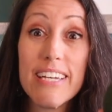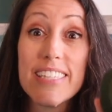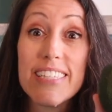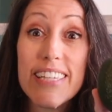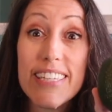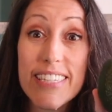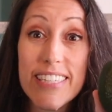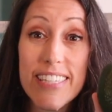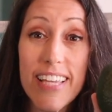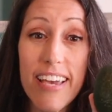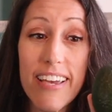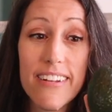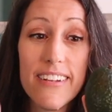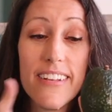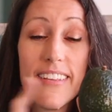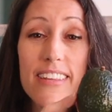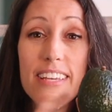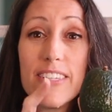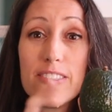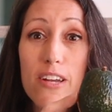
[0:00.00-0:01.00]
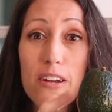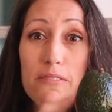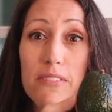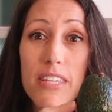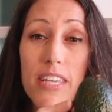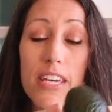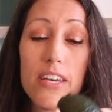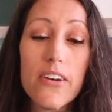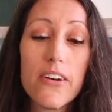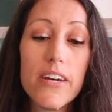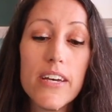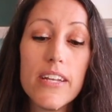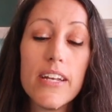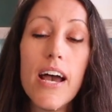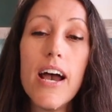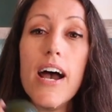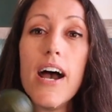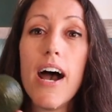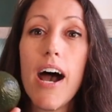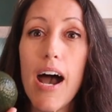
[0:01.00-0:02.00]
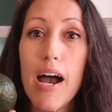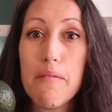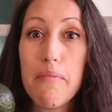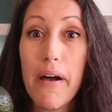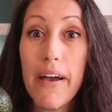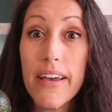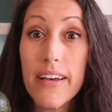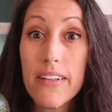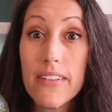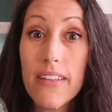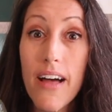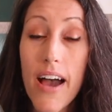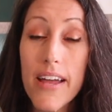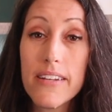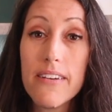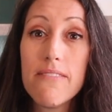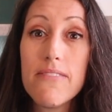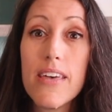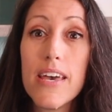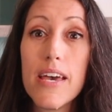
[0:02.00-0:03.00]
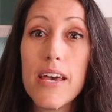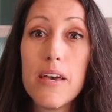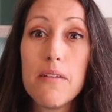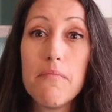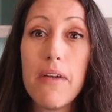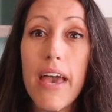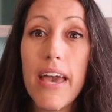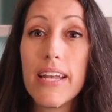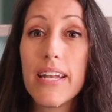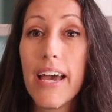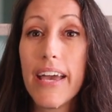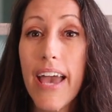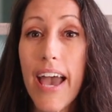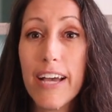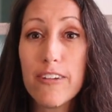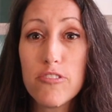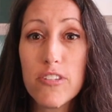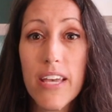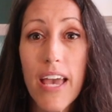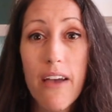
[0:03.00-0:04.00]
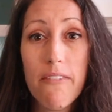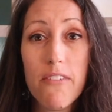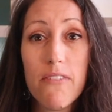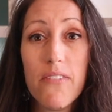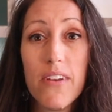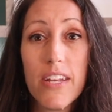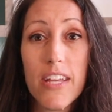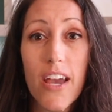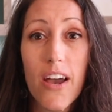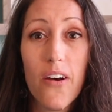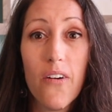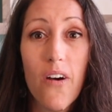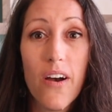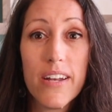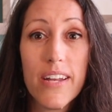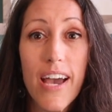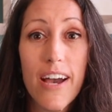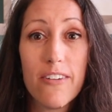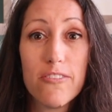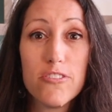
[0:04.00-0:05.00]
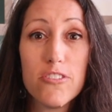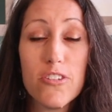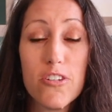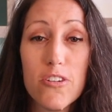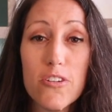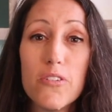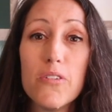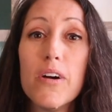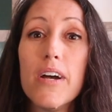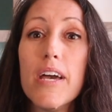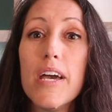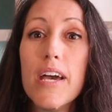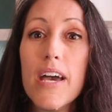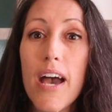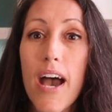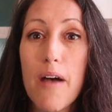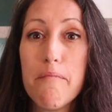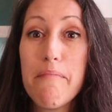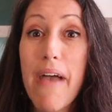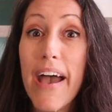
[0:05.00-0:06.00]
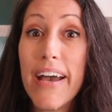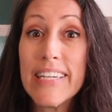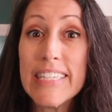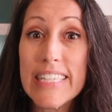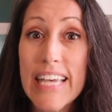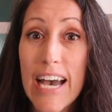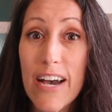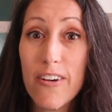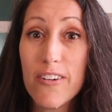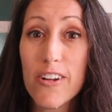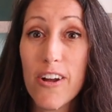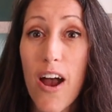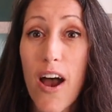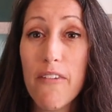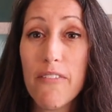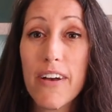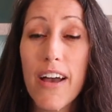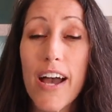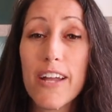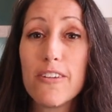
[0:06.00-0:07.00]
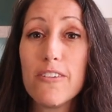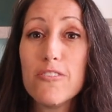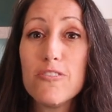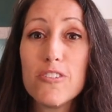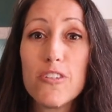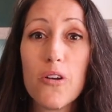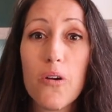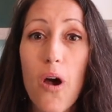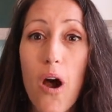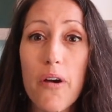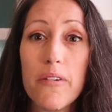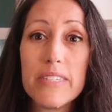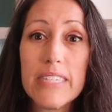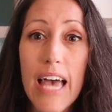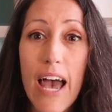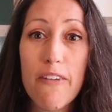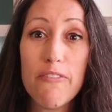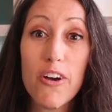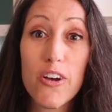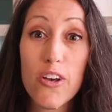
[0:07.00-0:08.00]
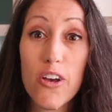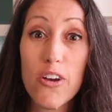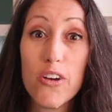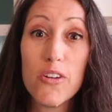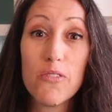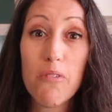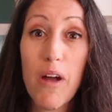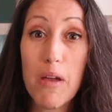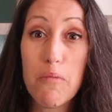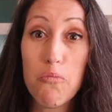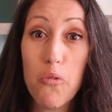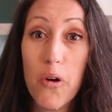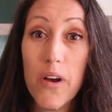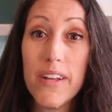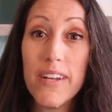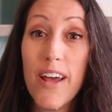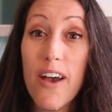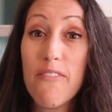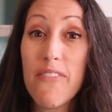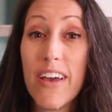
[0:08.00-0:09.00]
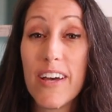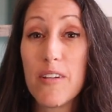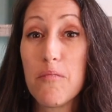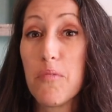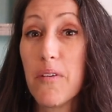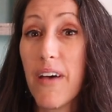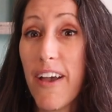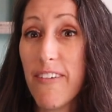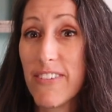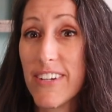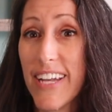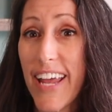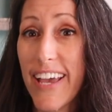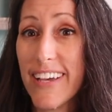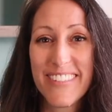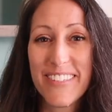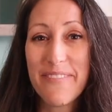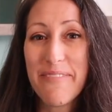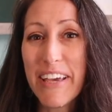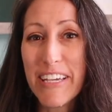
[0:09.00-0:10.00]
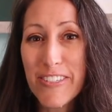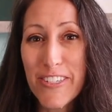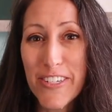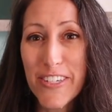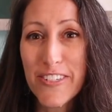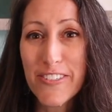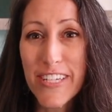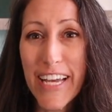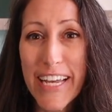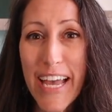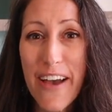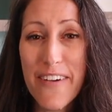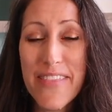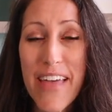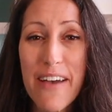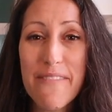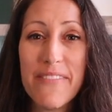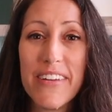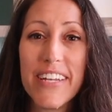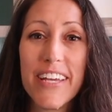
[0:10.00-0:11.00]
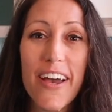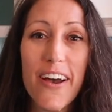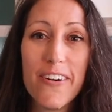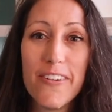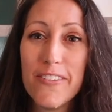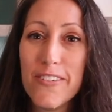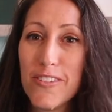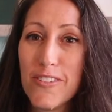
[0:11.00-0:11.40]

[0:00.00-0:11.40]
It's insane. These are really good. I buy a lot of them, and I actually have a video on how to max out your avocados so you always have a good ripe one available every day. So make sure you check out that video.